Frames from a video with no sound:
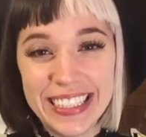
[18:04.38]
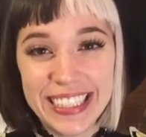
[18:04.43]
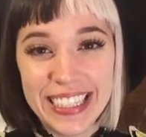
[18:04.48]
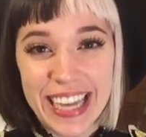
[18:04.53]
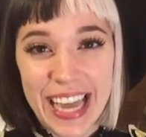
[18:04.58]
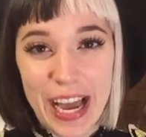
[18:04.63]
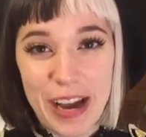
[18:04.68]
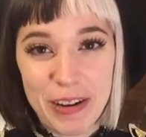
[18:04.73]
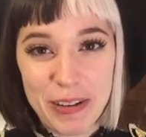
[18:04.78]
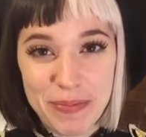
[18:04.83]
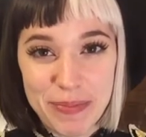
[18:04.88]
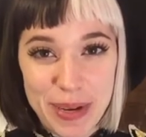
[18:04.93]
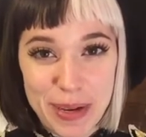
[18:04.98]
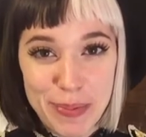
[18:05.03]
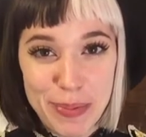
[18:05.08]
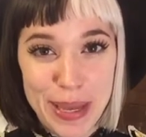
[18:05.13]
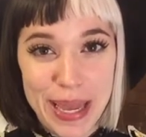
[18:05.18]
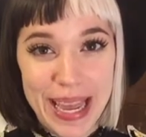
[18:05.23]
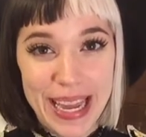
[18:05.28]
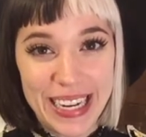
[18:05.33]
counting my
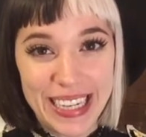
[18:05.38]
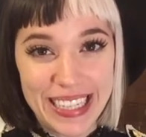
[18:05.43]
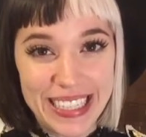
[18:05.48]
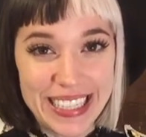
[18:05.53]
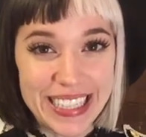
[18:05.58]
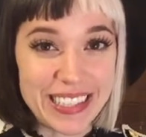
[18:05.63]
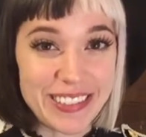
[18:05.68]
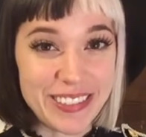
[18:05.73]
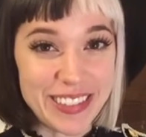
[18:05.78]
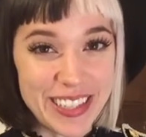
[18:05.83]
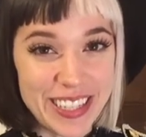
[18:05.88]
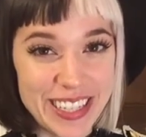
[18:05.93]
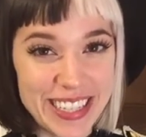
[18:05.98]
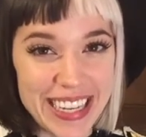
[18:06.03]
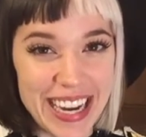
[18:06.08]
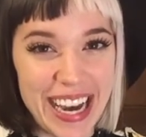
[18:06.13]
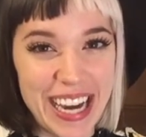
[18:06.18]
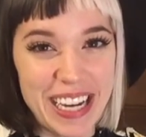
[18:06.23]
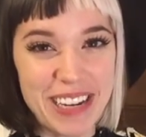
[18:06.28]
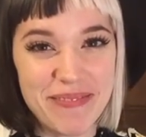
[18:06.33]
pennies for the
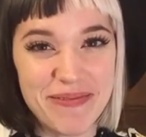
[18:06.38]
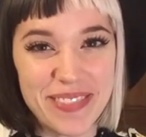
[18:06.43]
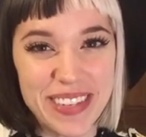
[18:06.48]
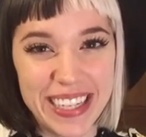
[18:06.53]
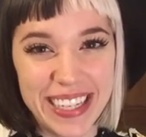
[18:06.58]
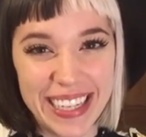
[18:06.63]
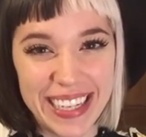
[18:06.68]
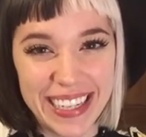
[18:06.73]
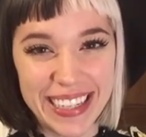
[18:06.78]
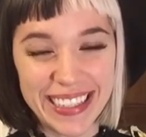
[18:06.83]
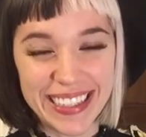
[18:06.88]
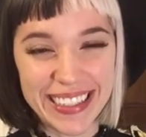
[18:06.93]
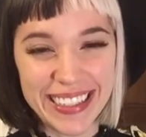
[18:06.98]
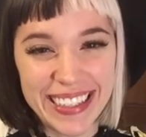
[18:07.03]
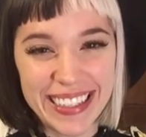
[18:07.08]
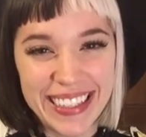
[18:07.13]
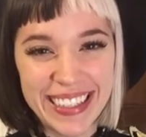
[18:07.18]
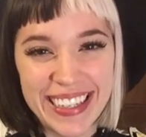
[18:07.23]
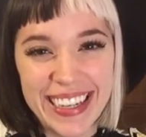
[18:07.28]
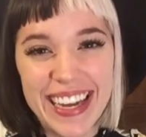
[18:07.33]
time being.
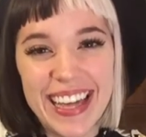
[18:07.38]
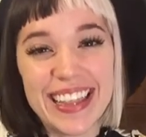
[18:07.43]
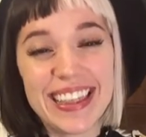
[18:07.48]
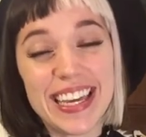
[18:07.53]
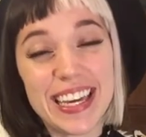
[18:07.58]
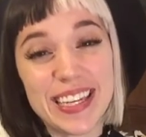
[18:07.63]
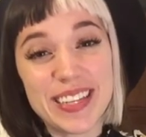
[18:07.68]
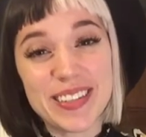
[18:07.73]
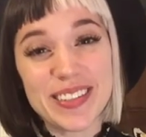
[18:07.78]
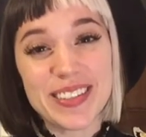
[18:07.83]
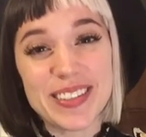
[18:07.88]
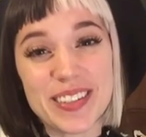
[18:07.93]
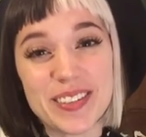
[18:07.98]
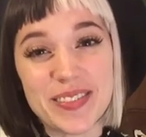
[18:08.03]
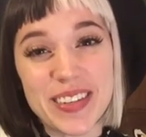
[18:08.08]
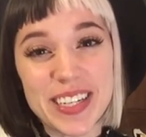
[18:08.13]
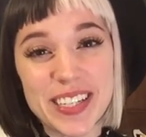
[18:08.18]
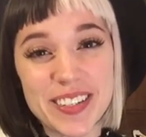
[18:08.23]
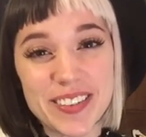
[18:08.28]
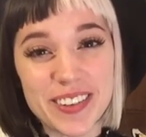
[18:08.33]
Thank you so
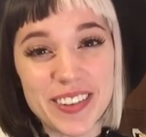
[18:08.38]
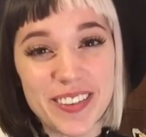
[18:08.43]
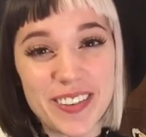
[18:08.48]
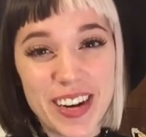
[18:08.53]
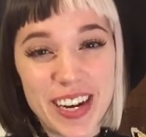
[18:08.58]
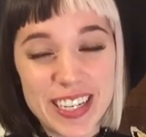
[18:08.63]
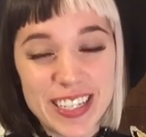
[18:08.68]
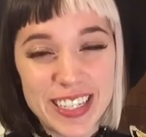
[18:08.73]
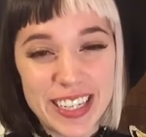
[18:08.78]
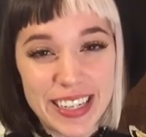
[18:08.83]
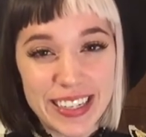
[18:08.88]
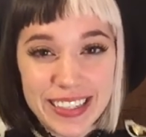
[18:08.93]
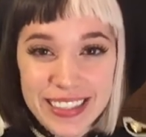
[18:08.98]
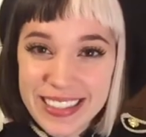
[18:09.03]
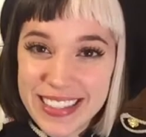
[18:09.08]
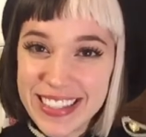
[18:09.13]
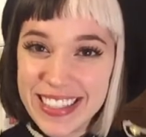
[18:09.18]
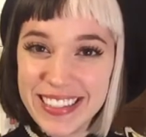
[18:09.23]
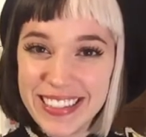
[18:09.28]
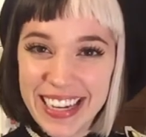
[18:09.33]
much for watching and I'll
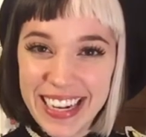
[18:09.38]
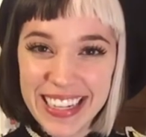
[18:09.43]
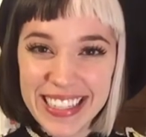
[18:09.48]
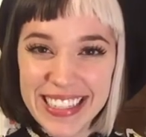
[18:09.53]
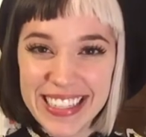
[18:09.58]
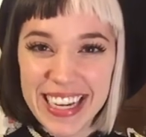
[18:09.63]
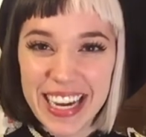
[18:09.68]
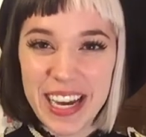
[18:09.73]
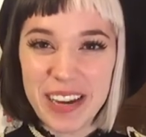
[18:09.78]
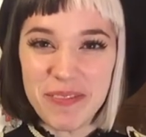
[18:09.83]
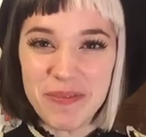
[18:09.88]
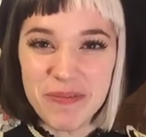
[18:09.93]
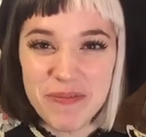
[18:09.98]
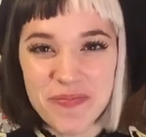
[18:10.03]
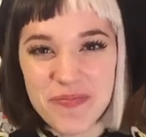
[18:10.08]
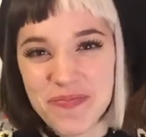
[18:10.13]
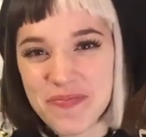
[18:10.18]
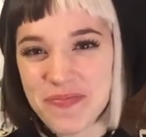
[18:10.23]
see you next time.